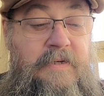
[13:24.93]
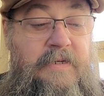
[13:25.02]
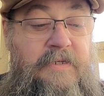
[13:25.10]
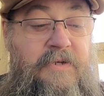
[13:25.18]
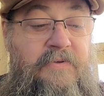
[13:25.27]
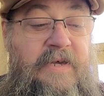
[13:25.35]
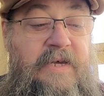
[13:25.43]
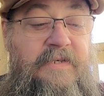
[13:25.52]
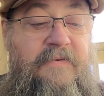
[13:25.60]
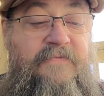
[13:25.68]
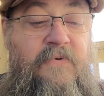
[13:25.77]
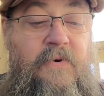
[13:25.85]
In
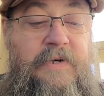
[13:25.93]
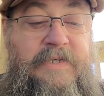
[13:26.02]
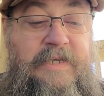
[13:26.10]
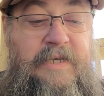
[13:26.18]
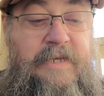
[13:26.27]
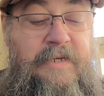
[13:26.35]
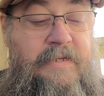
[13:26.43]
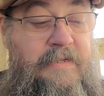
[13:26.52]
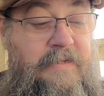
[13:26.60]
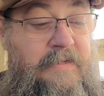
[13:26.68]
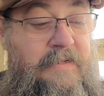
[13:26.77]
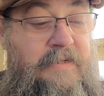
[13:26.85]
2014,
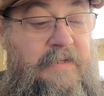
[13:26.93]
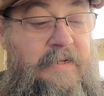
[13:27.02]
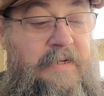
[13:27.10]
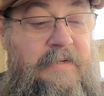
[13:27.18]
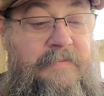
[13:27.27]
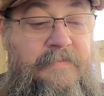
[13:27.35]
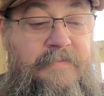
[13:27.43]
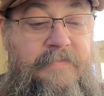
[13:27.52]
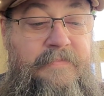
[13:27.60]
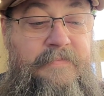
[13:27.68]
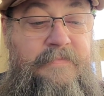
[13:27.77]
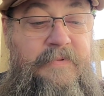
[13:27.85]

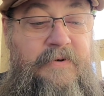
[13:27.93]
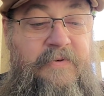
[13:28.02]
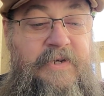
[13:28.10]
a